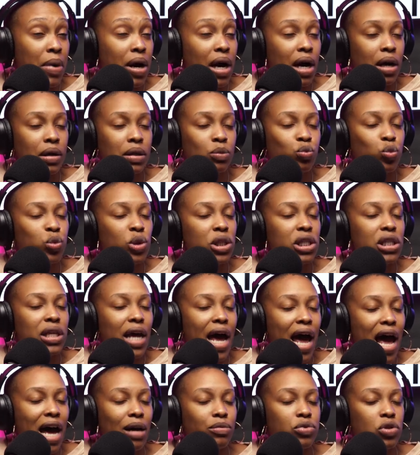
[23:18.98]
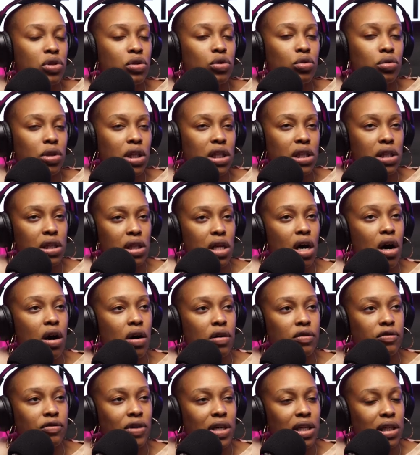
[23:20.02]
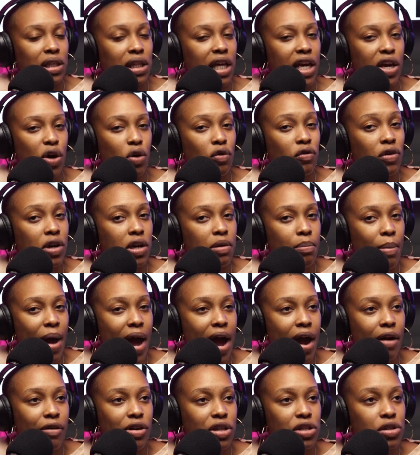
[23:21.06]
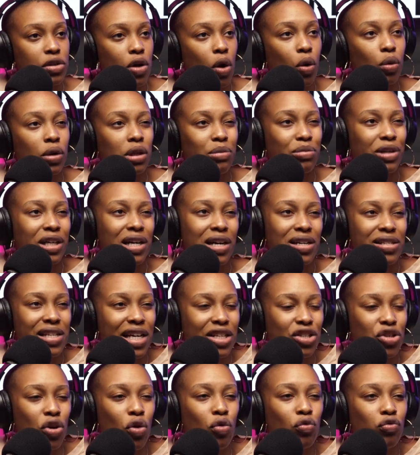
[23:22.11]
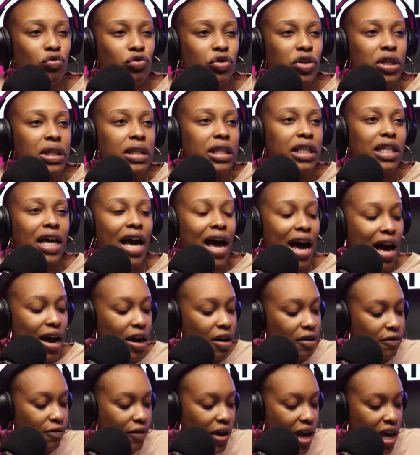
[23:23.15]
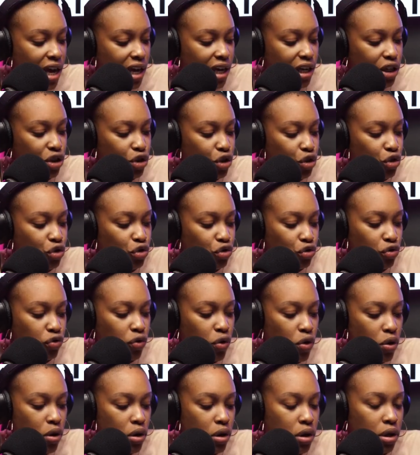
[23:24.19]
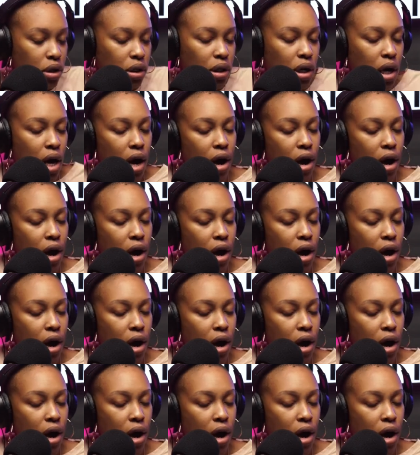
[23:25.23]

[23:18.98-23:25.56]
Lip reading: would absolutely love a layover in Paris, only because I don't really have a strong,